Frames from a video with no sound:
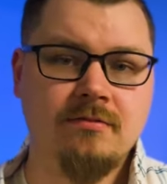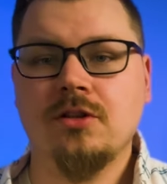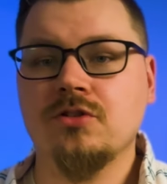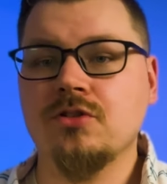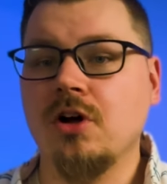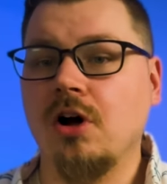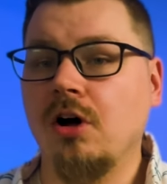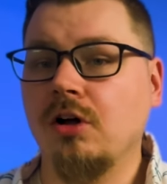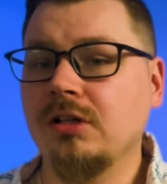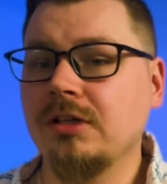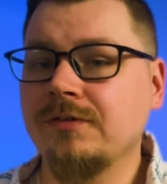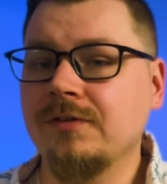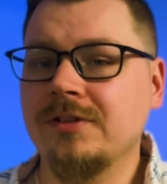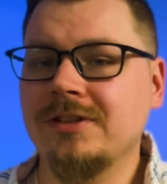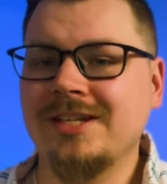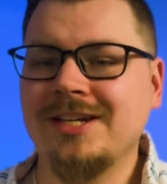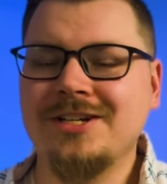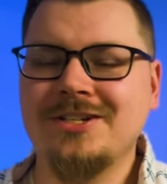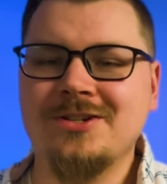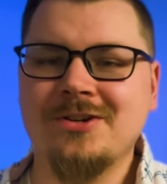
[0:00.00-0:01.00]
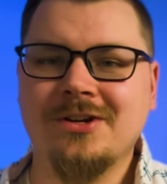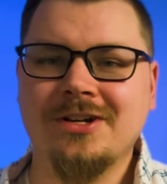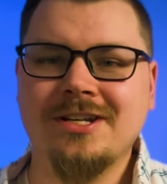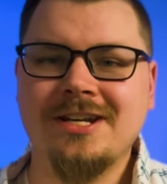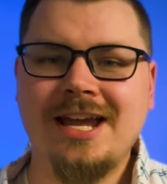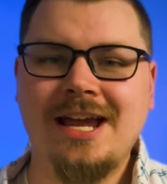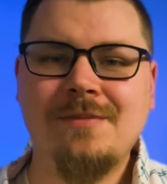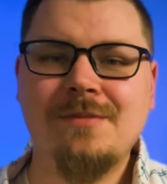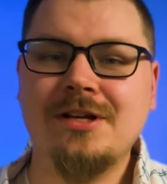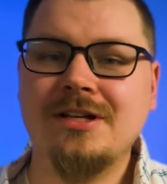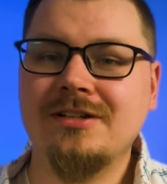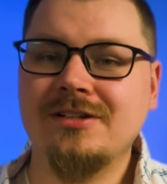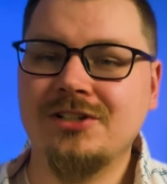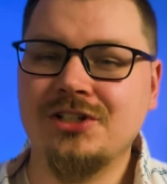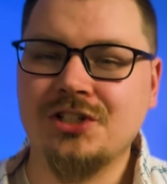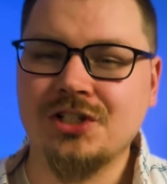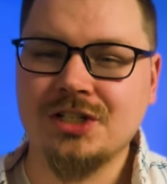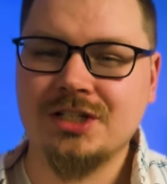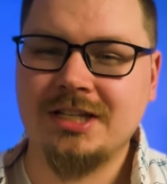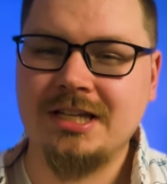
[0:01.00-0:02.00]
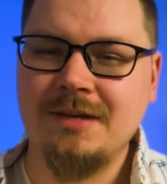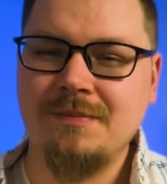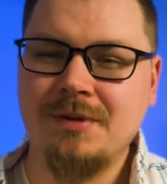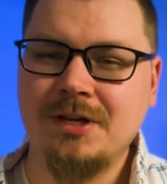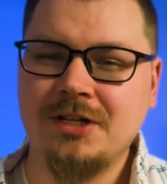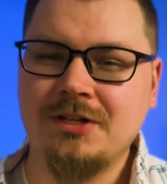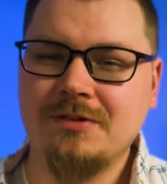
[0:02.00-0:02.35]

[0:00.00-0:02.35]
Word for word: There's all different things you can name it, just keep it